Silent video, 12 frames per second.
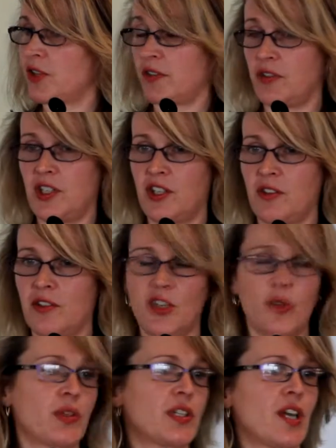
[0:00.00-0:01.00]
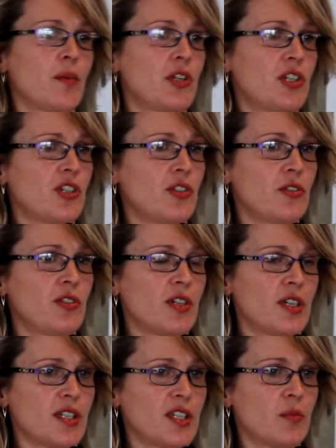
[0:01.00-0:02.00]
a physiotherapist coming to do
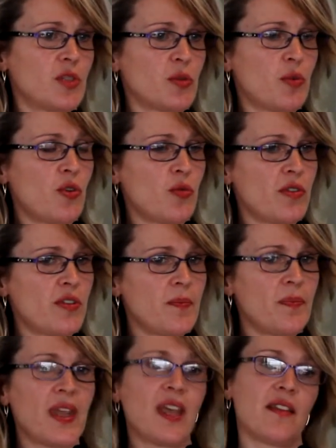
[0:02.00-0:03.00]
some support with them,